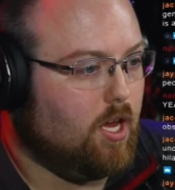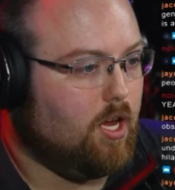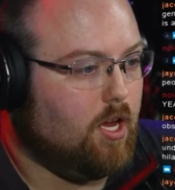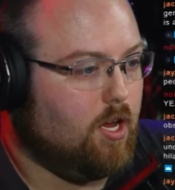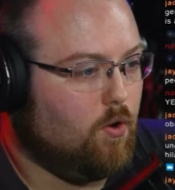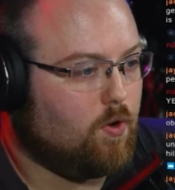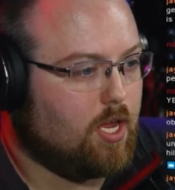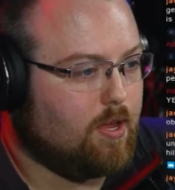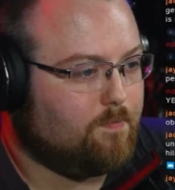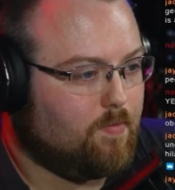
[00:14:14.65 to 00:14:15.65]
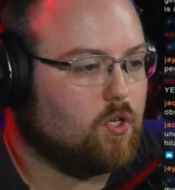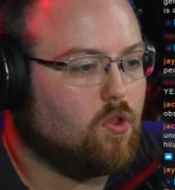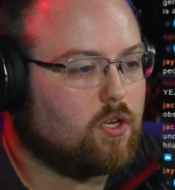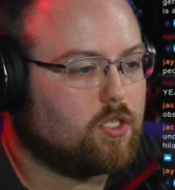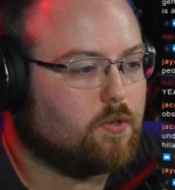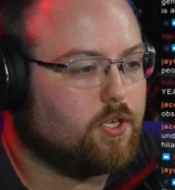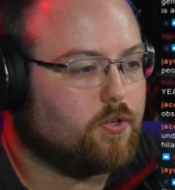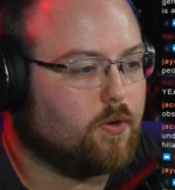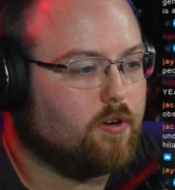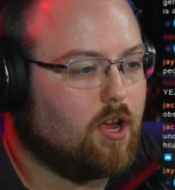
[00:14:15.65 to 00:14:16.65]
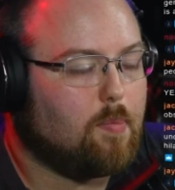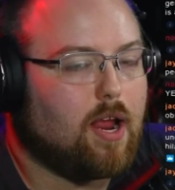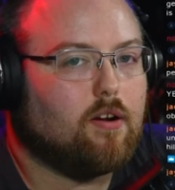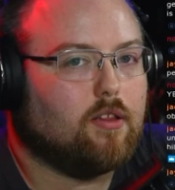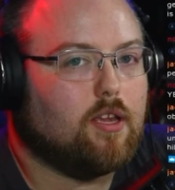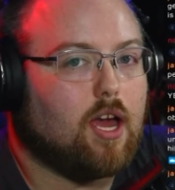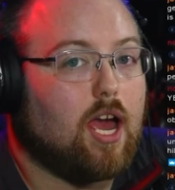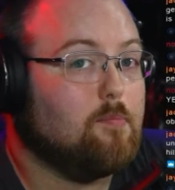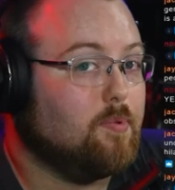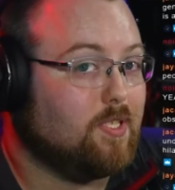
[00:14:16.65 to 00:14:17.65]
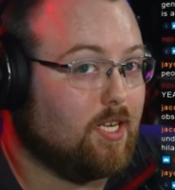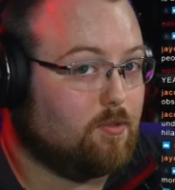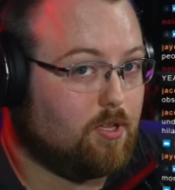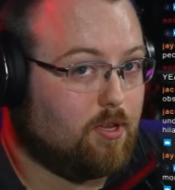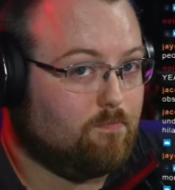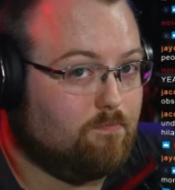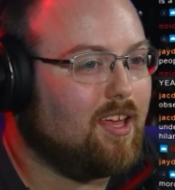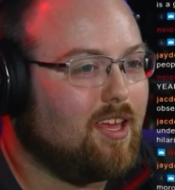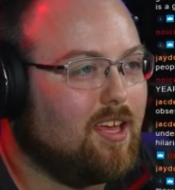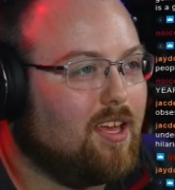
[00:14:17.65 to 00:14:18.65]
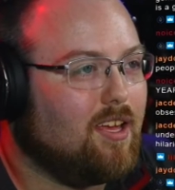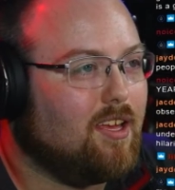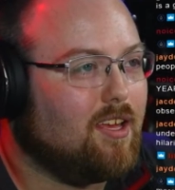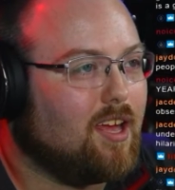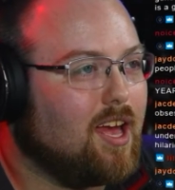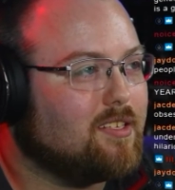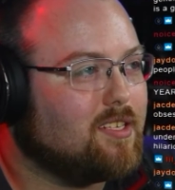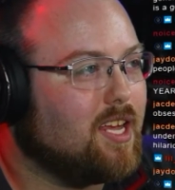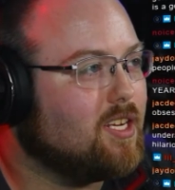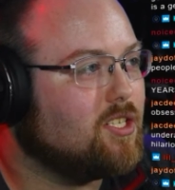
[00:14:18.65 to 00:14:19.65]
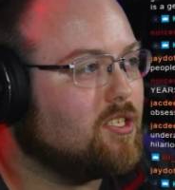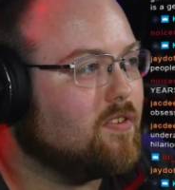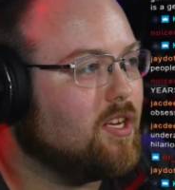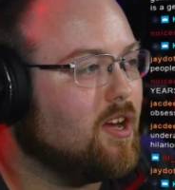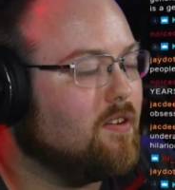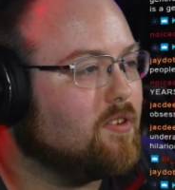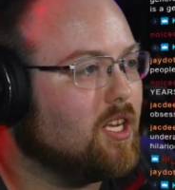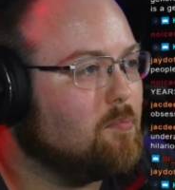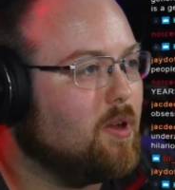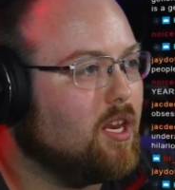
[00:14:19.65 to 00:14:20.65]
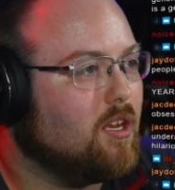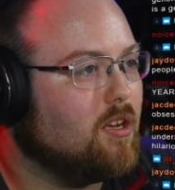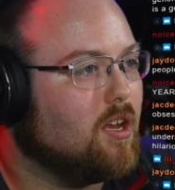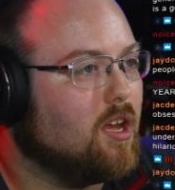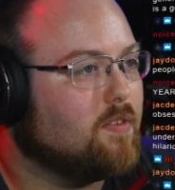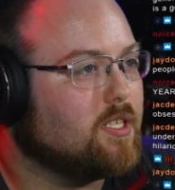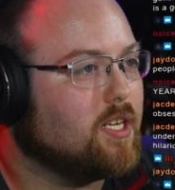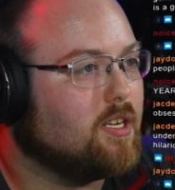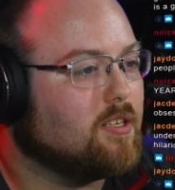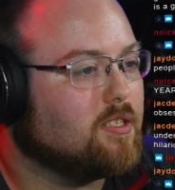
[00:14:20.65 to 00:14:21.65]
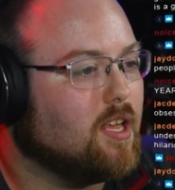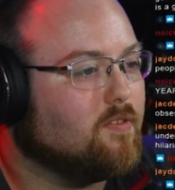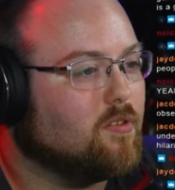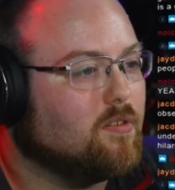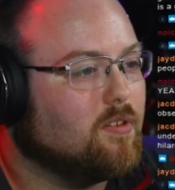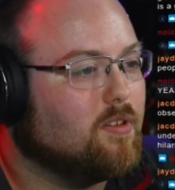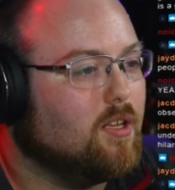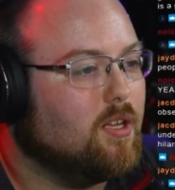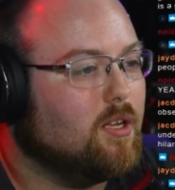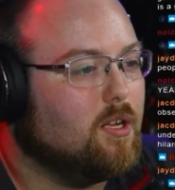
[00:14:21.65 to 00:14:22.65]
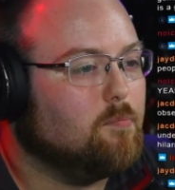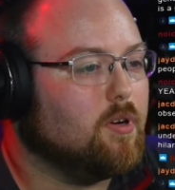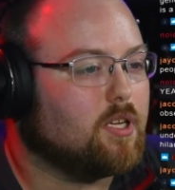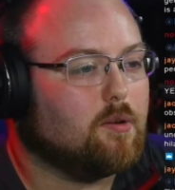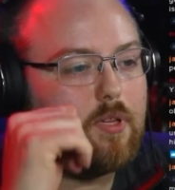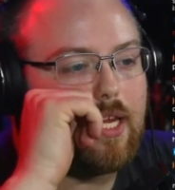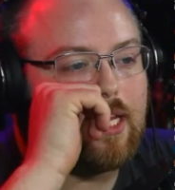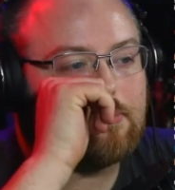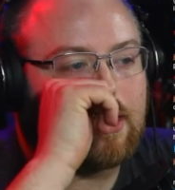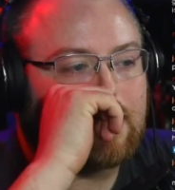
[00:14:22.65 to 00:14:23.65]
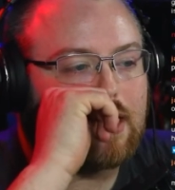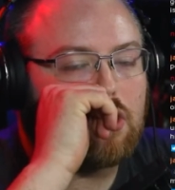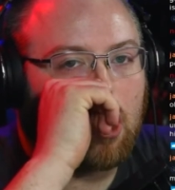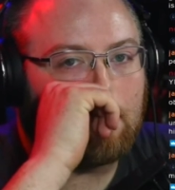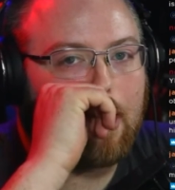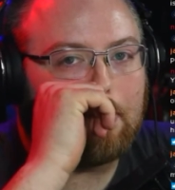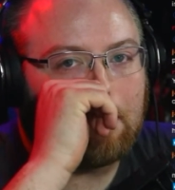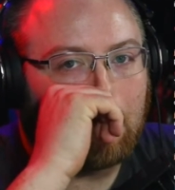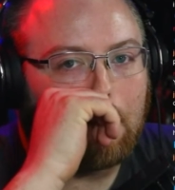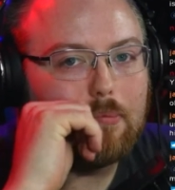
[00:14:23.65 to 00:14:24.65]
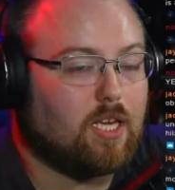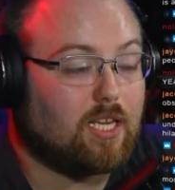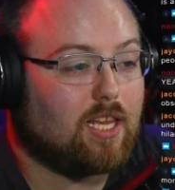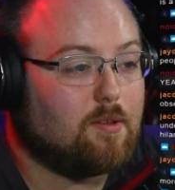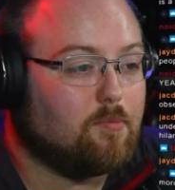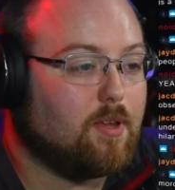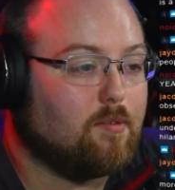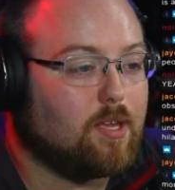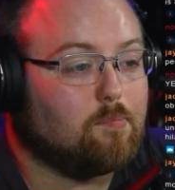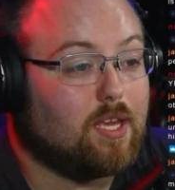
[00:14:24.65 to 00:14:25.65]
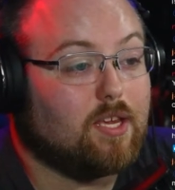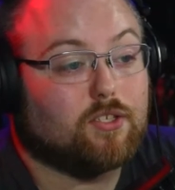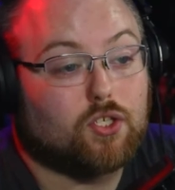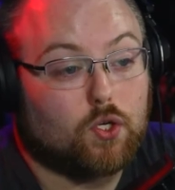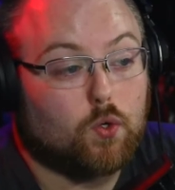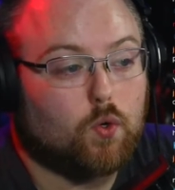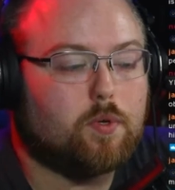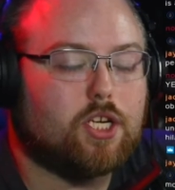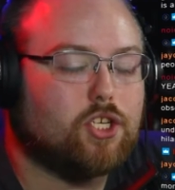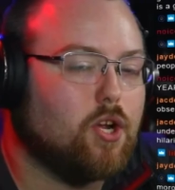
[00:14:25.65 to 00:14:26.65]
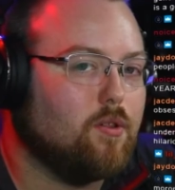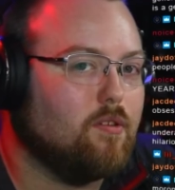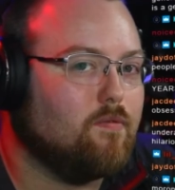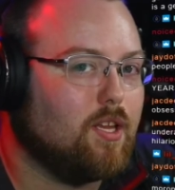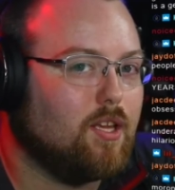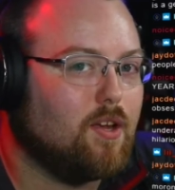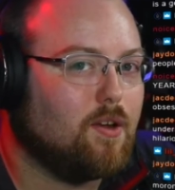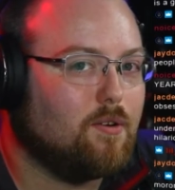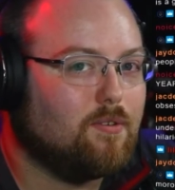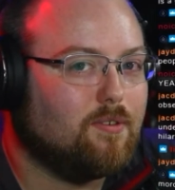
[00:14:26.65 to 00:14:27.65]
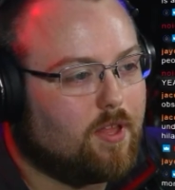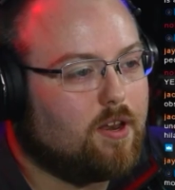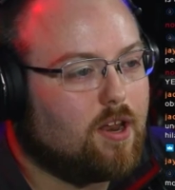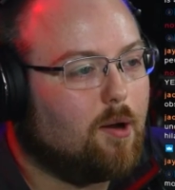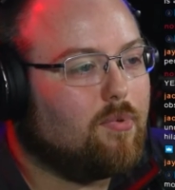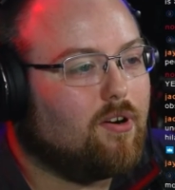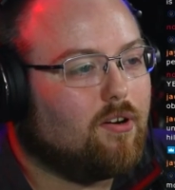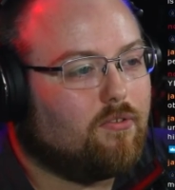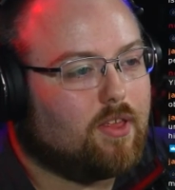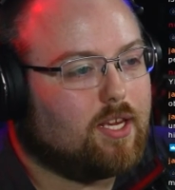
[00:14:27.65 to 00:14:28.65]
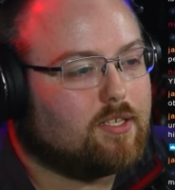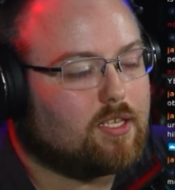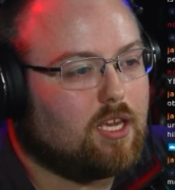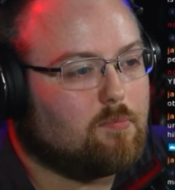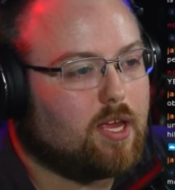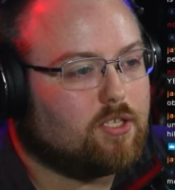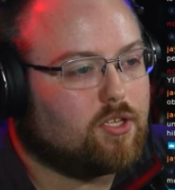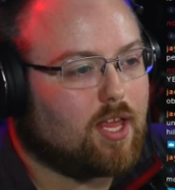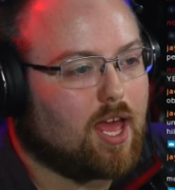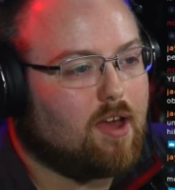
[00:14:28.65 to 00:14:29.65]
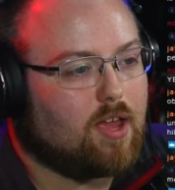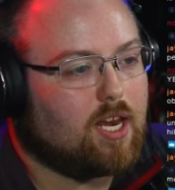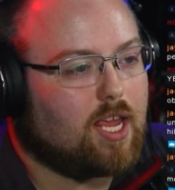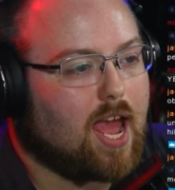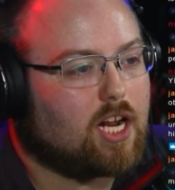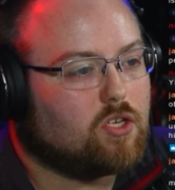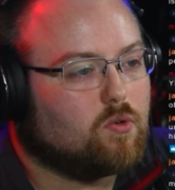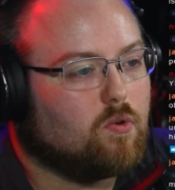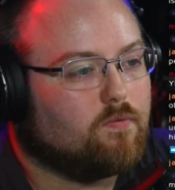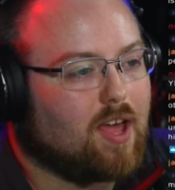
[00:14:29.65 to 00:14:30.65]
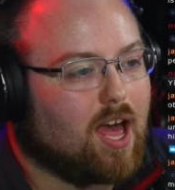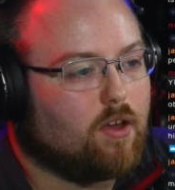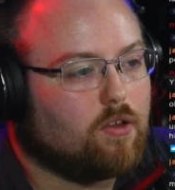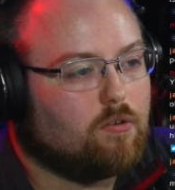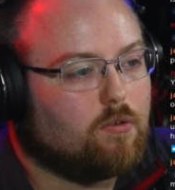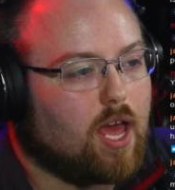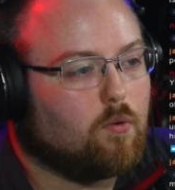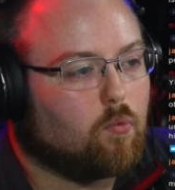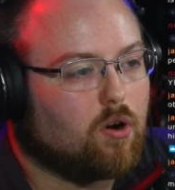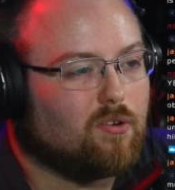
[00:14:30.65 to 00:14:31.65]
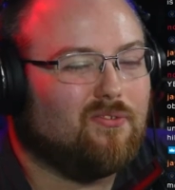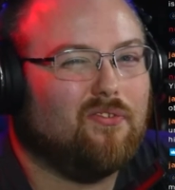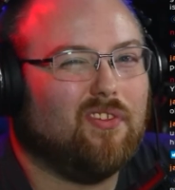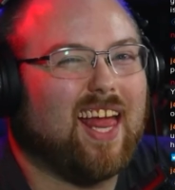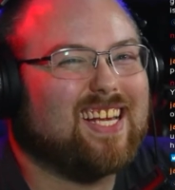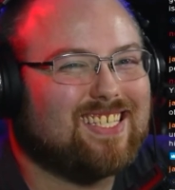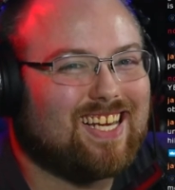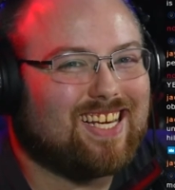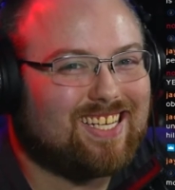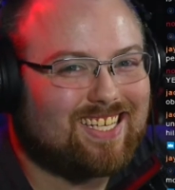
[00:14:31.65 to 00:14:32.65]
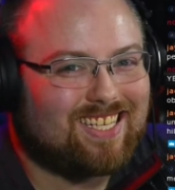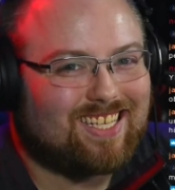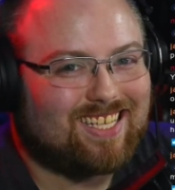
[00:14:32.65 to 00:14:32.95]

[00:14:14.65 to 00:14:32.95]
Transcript: Okay. So long story short, apparently I'm obsessed with him. He has a history of clickbaiting at a ridiculous level, but complains because I talk about people. He claimed to be, like, being sued, which I showed in the video. The number of things that he mentioned that have any actual value and weren't flexing